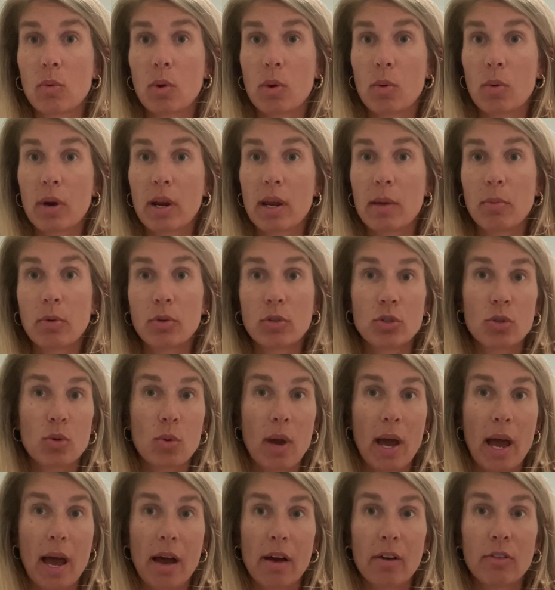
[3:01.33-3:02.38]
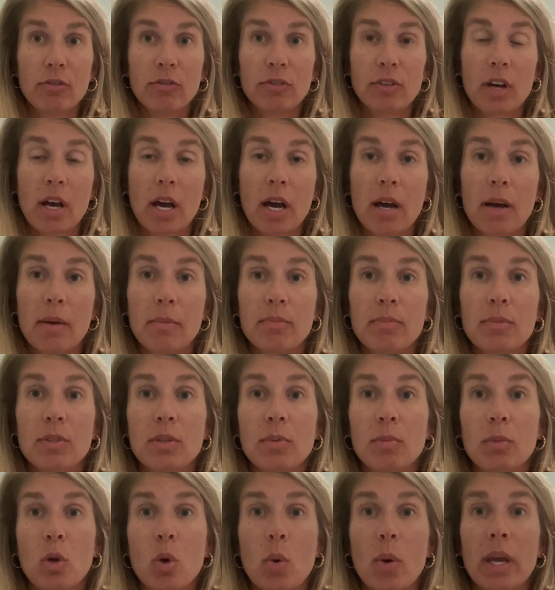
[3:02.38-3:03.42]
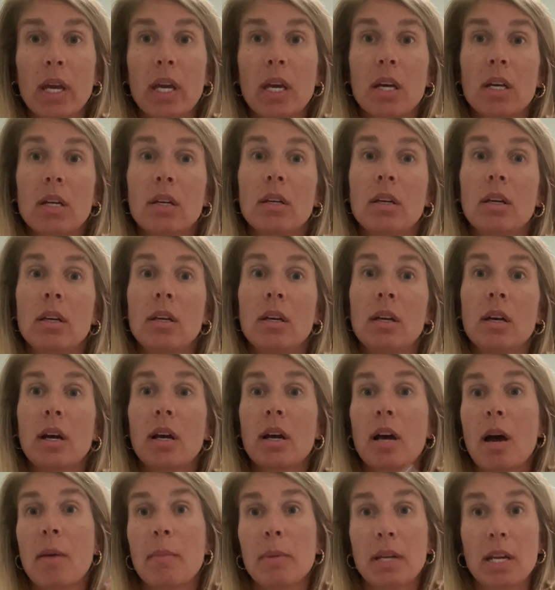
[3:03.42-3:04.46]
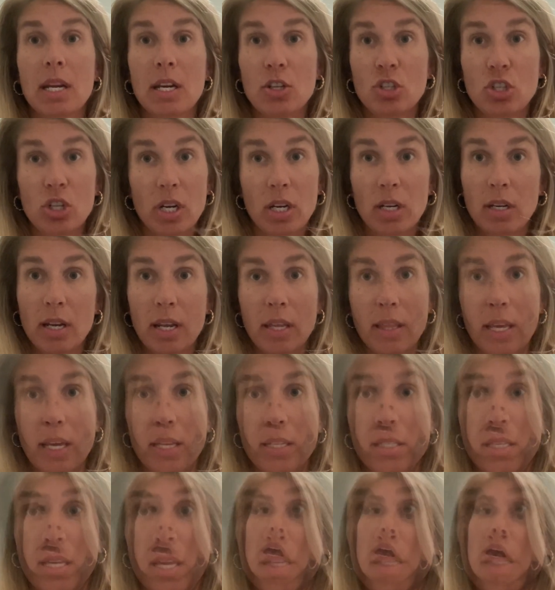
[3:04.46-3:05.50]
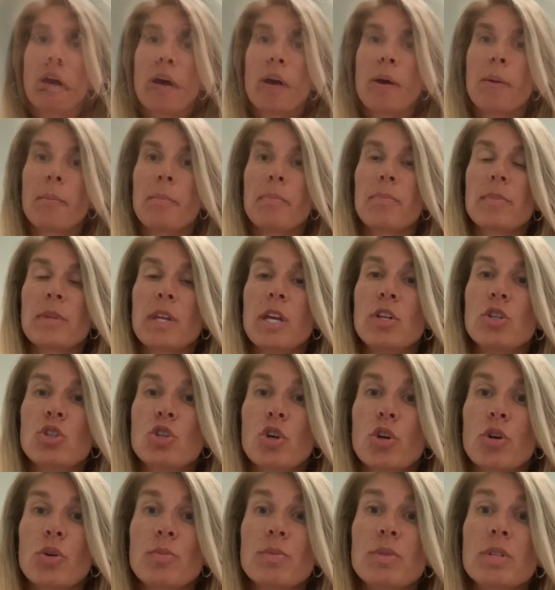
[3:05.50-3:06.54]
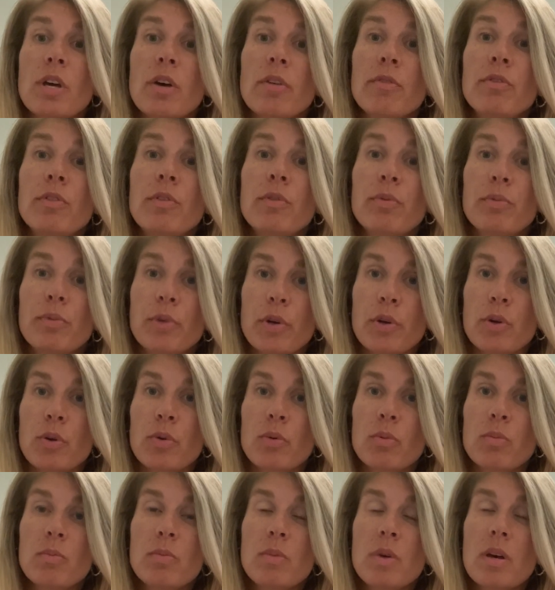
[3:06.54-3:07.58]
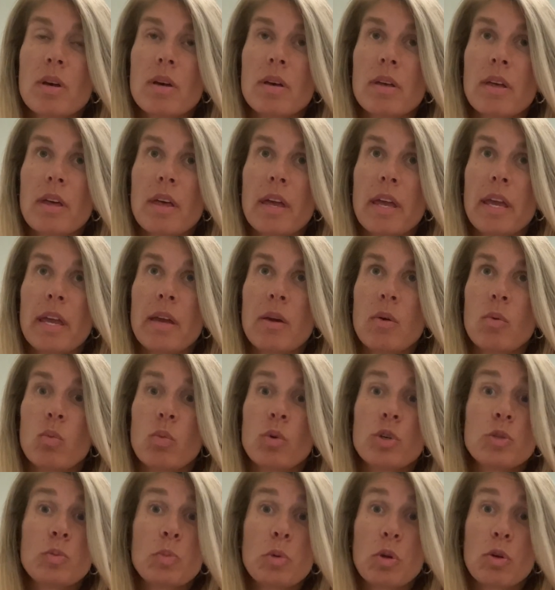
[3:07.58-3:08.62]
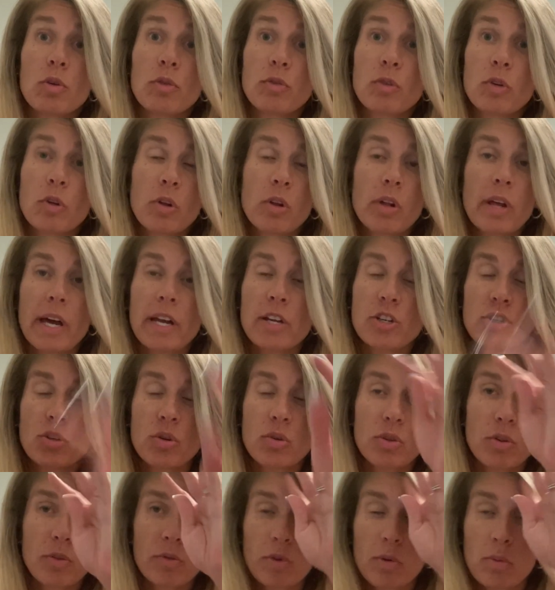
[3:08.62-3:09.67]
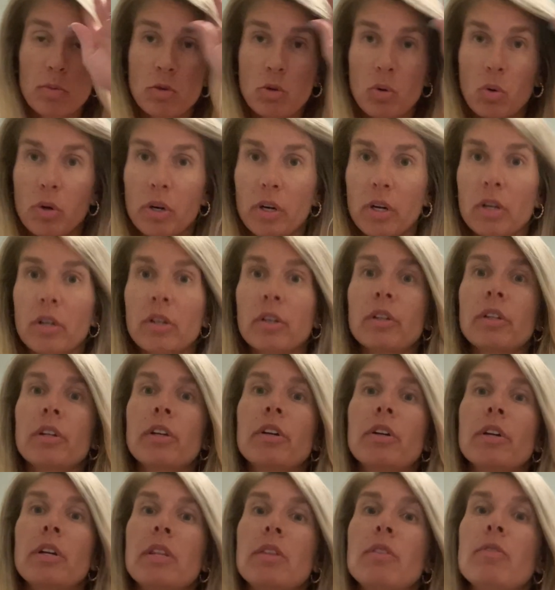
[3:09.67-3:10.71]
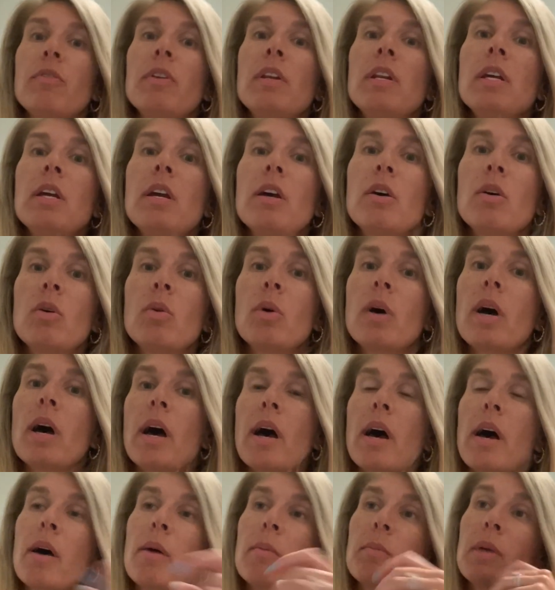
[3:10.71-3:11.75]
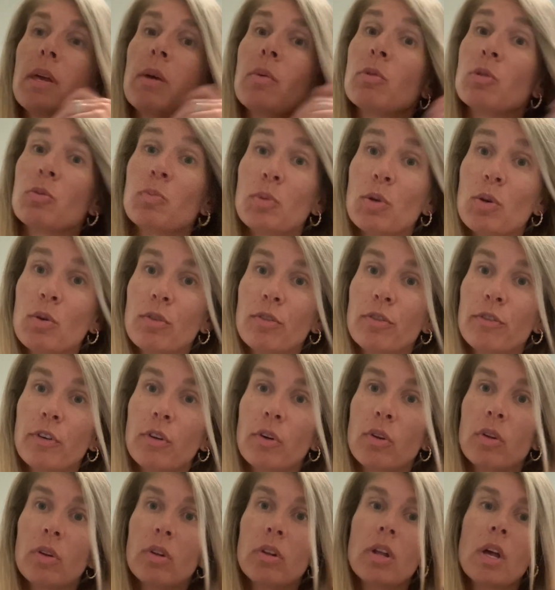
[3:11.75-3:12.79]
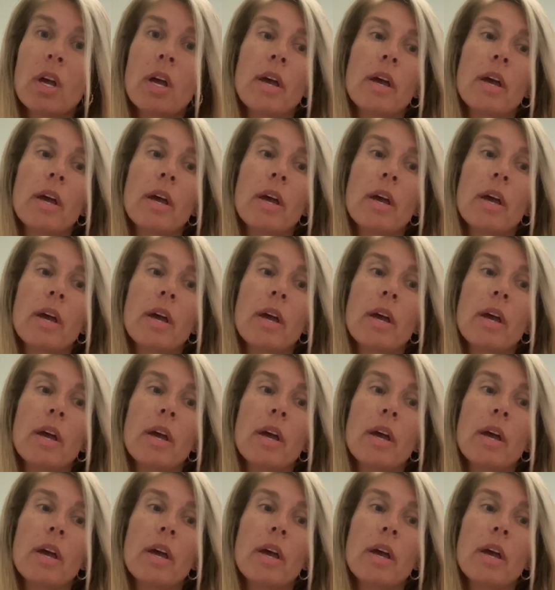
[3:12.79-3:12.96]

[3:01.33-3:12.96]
we were able to have some quick accommodation in that sense. In terms of the room, it was beautiful. I showed the room tour earlier in the video. It was beautiful.